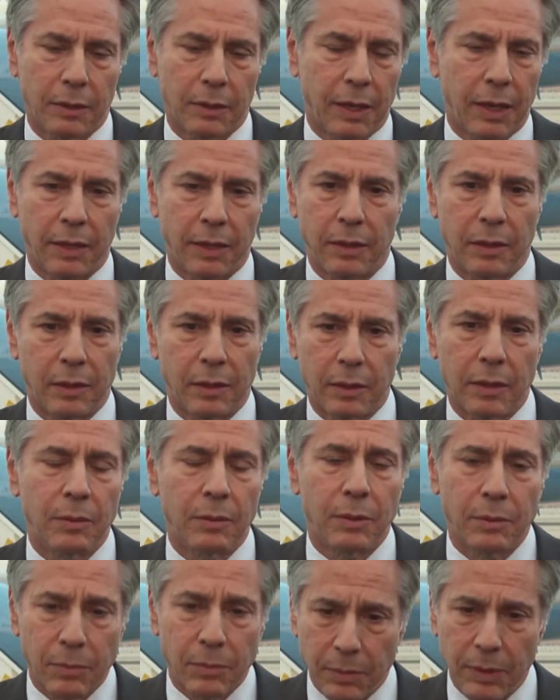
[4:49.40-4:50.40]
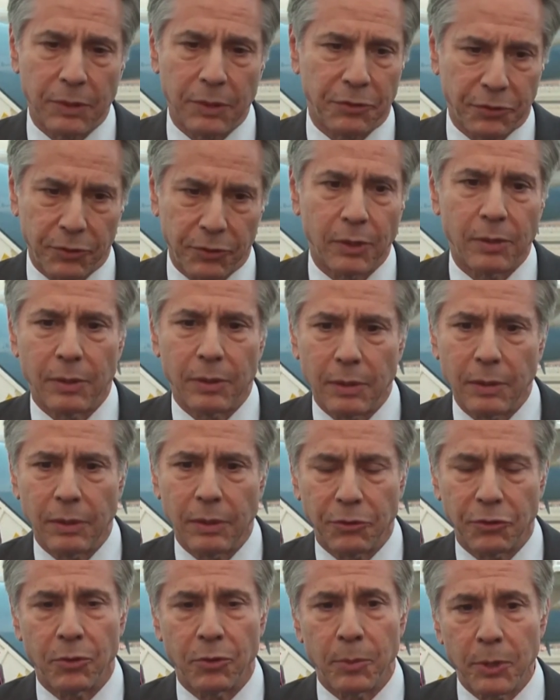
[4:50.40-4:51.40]
I can't,
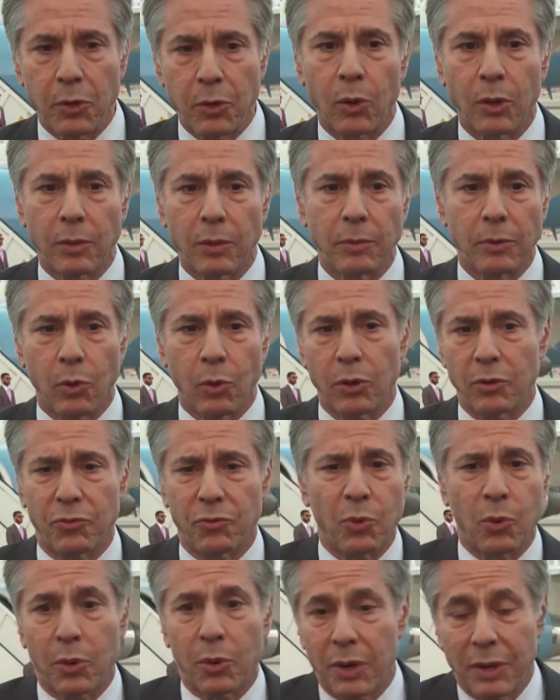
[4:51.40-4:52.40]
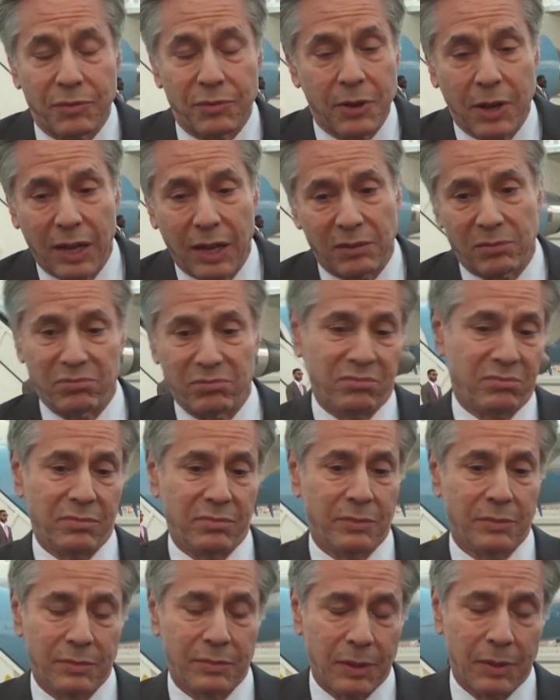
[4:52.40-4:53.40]
it should be going forward, if not
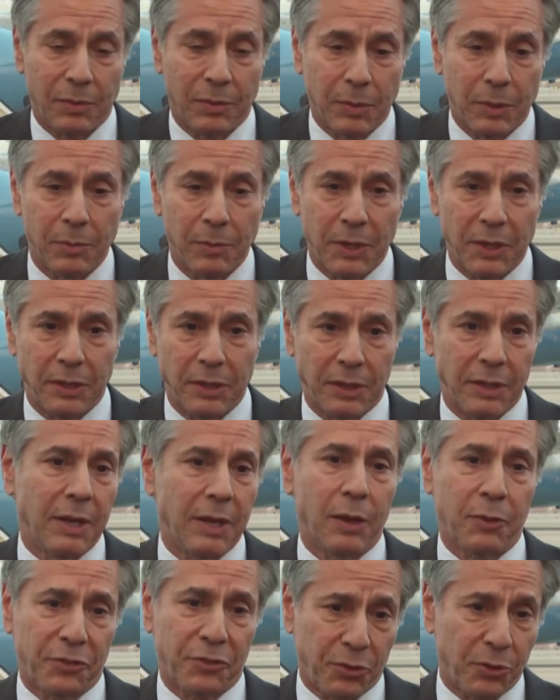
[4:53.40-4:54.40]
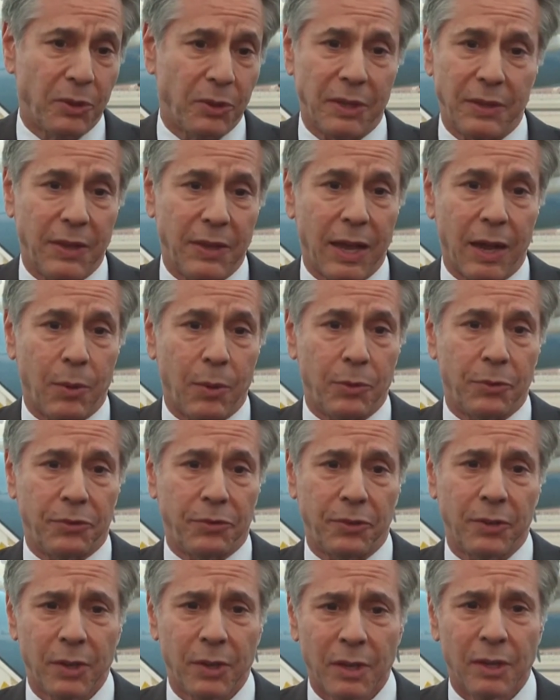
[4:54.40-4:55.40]
immediately now, certainly in the hours
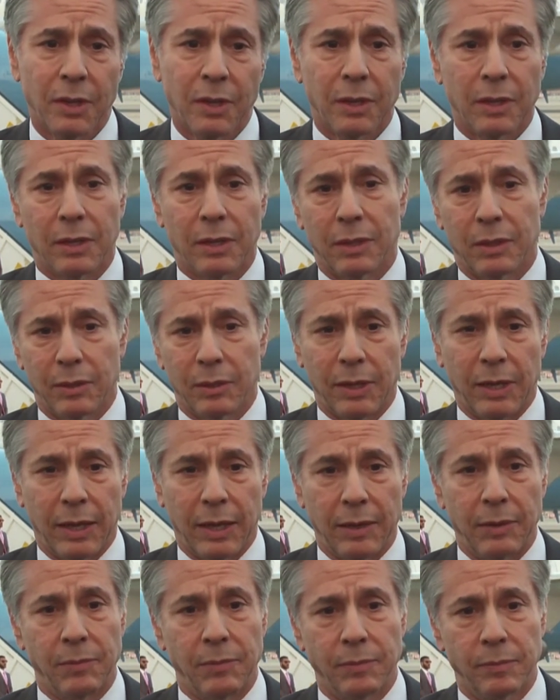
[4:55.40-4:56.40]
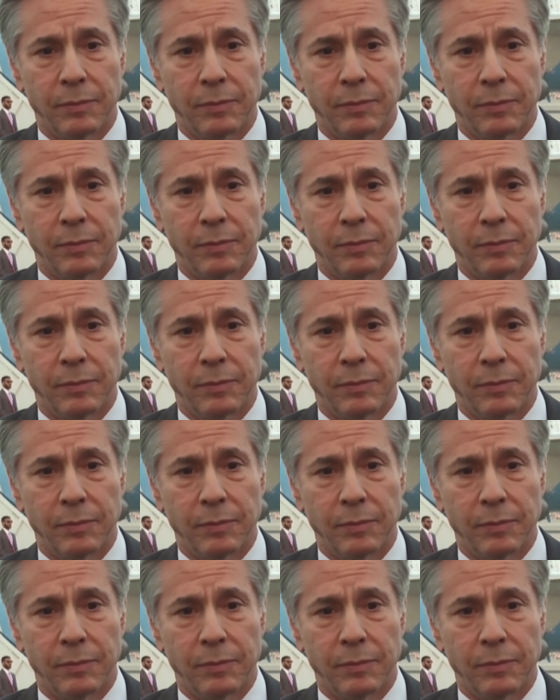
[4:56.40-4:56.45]
ahead.